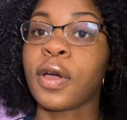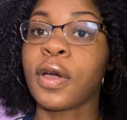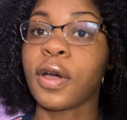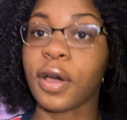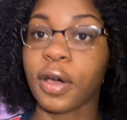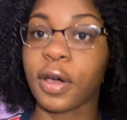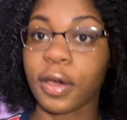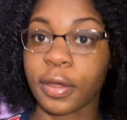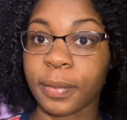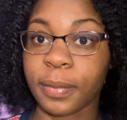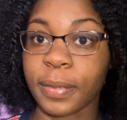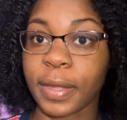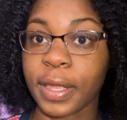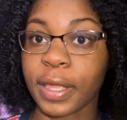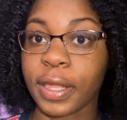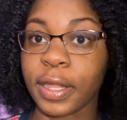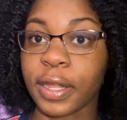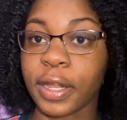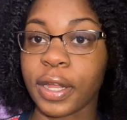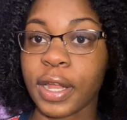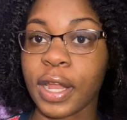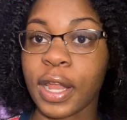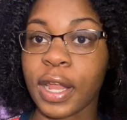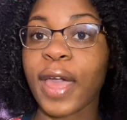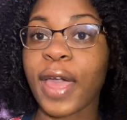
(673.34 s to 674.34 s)
on my
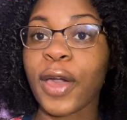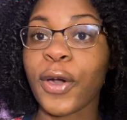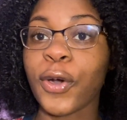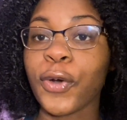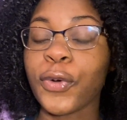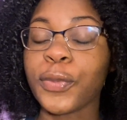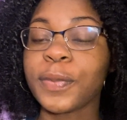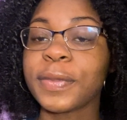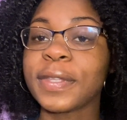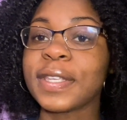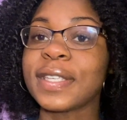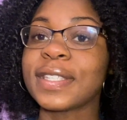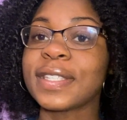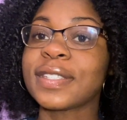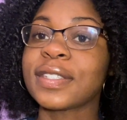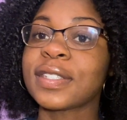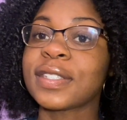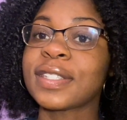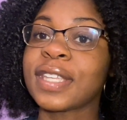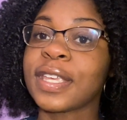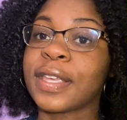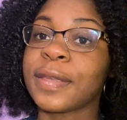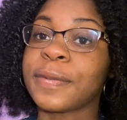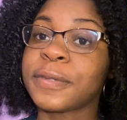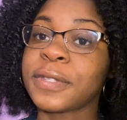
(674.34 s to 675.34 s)
hair. I hope these
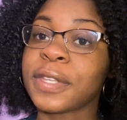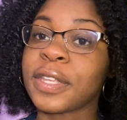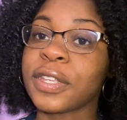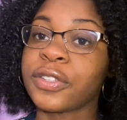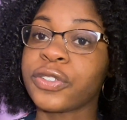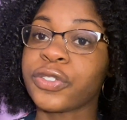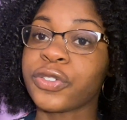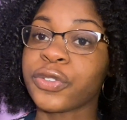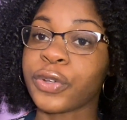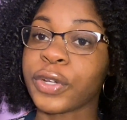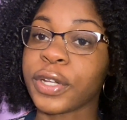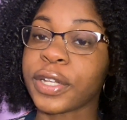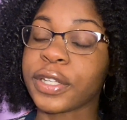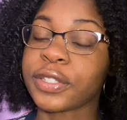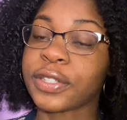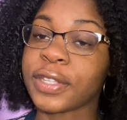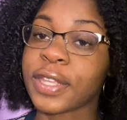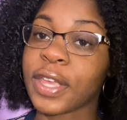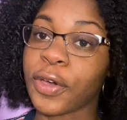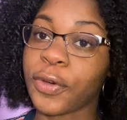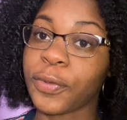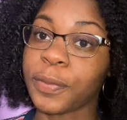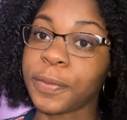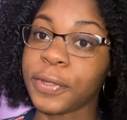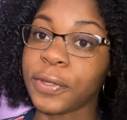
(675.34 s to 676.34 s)
tips and tricks
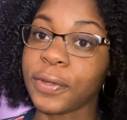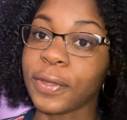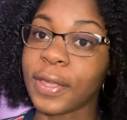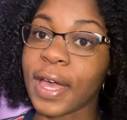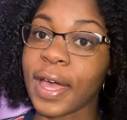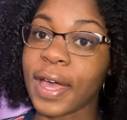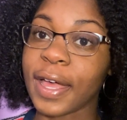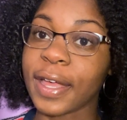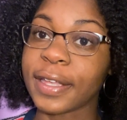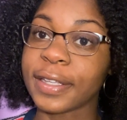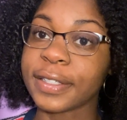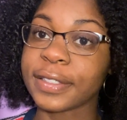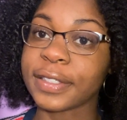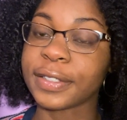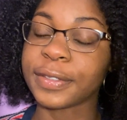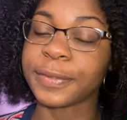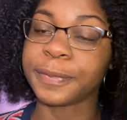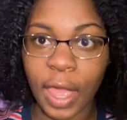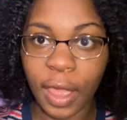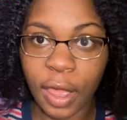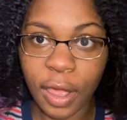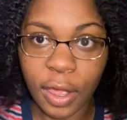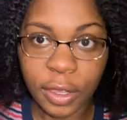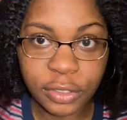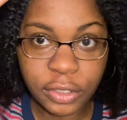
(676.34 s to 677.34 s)
help you guys.
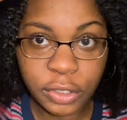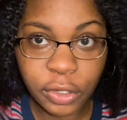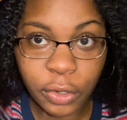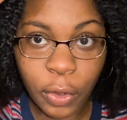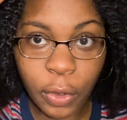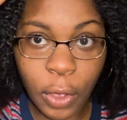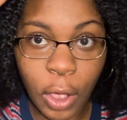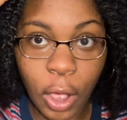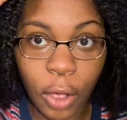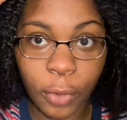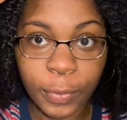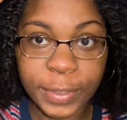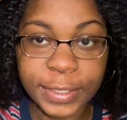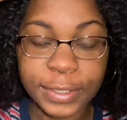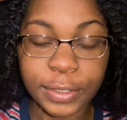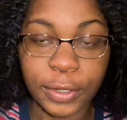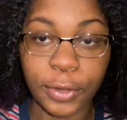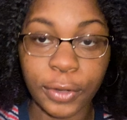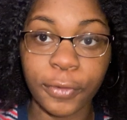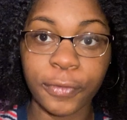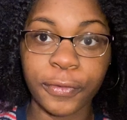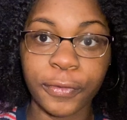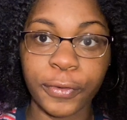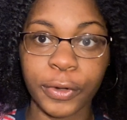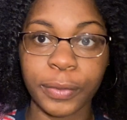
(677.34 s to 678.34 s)
I also always
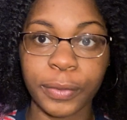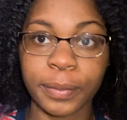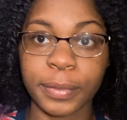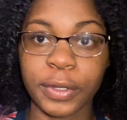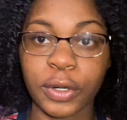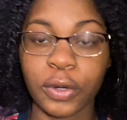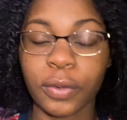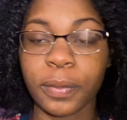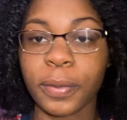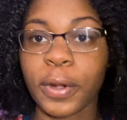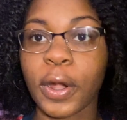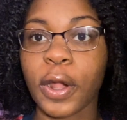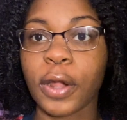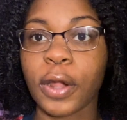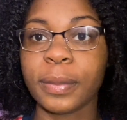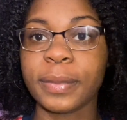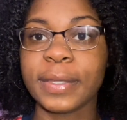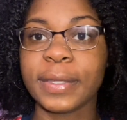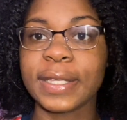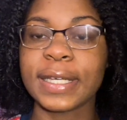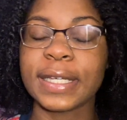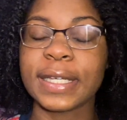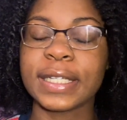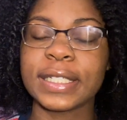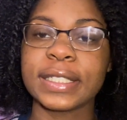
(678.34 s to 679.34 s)
go for a middle part
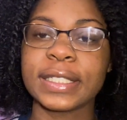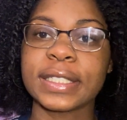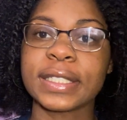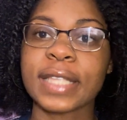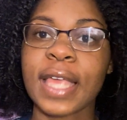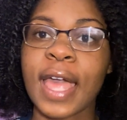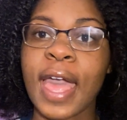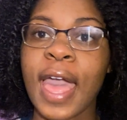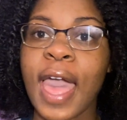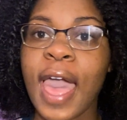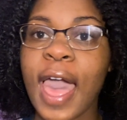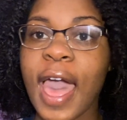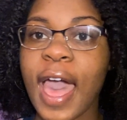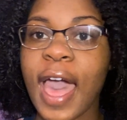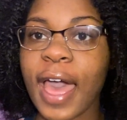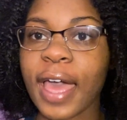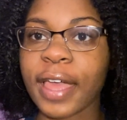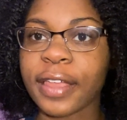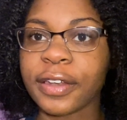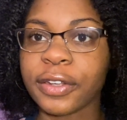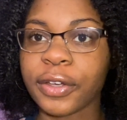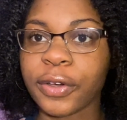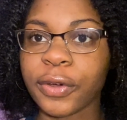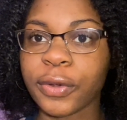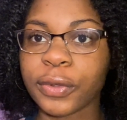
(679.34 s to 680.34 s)
because I
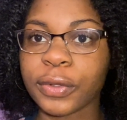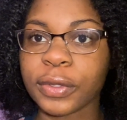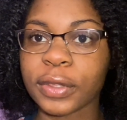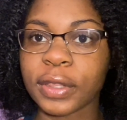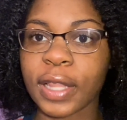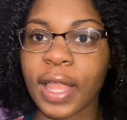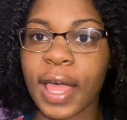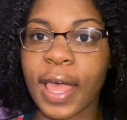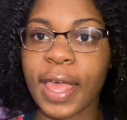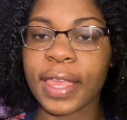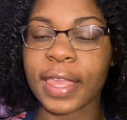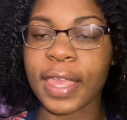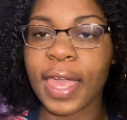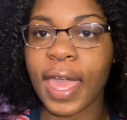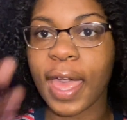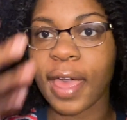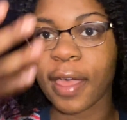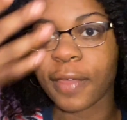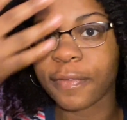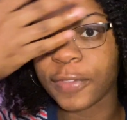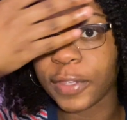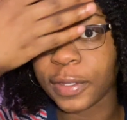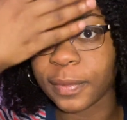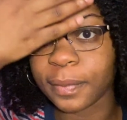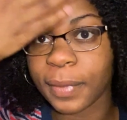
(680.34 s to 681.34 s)
don't like
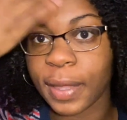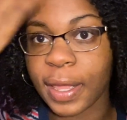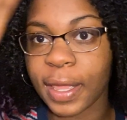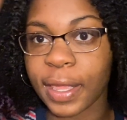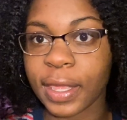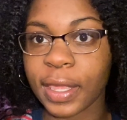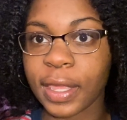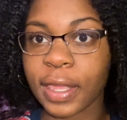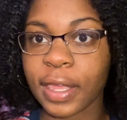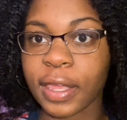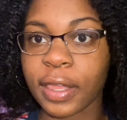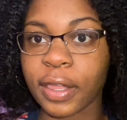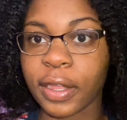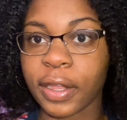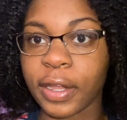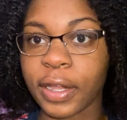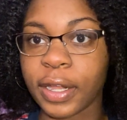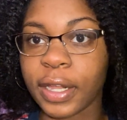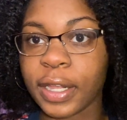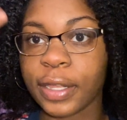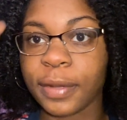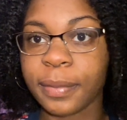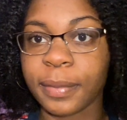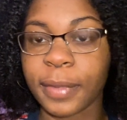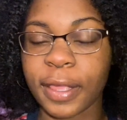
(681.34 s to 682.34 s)
having my hair
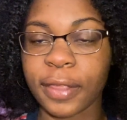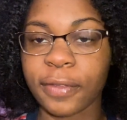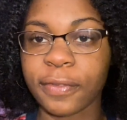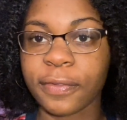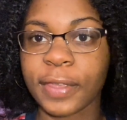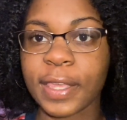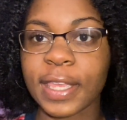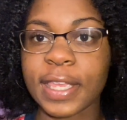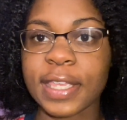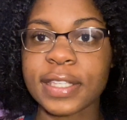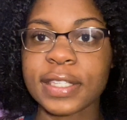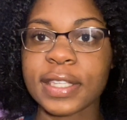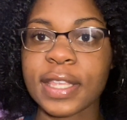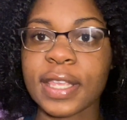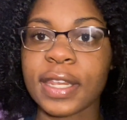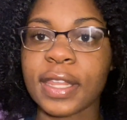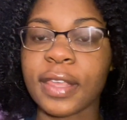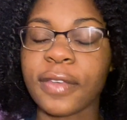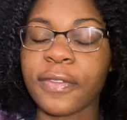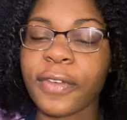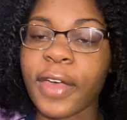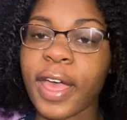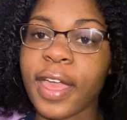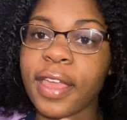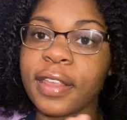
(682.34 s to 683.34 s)
in my face, and
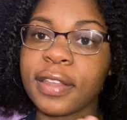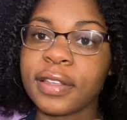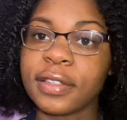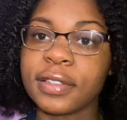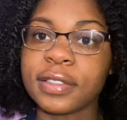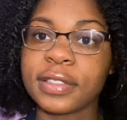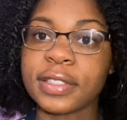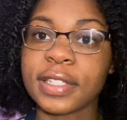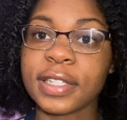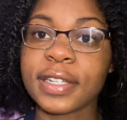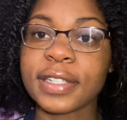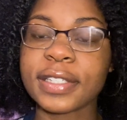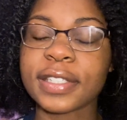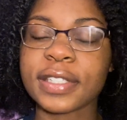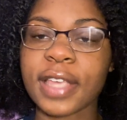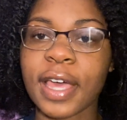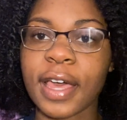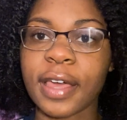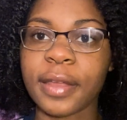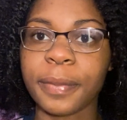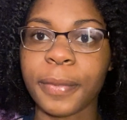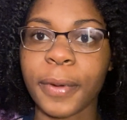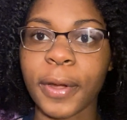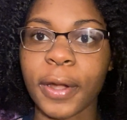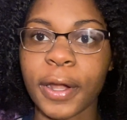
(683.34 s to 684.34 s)
if I did a
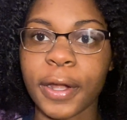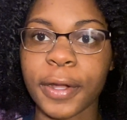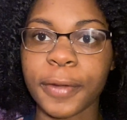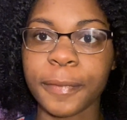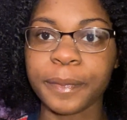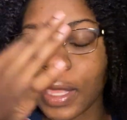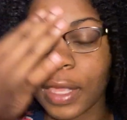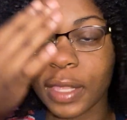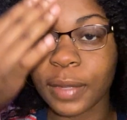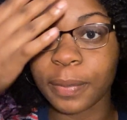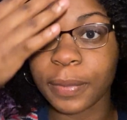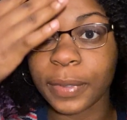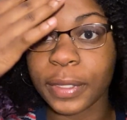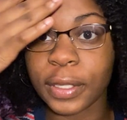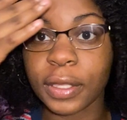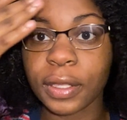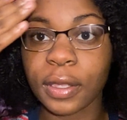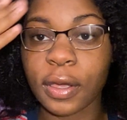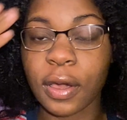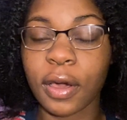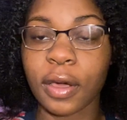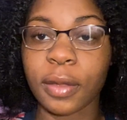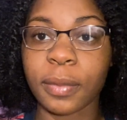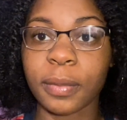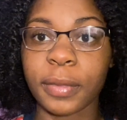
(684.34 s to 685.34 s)
side part, it'd be
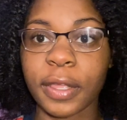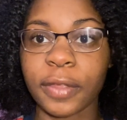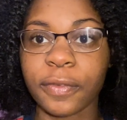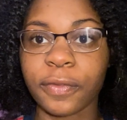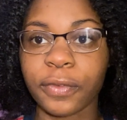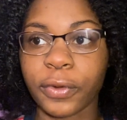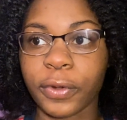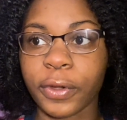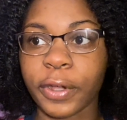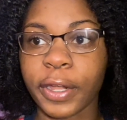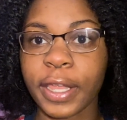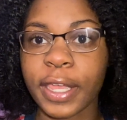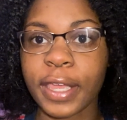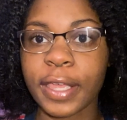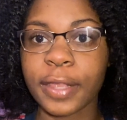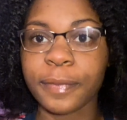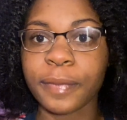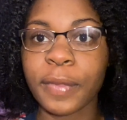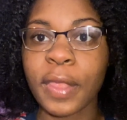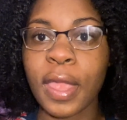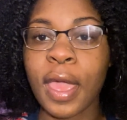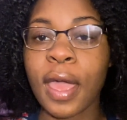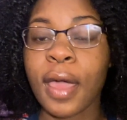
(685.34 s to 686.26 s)
on my forehead.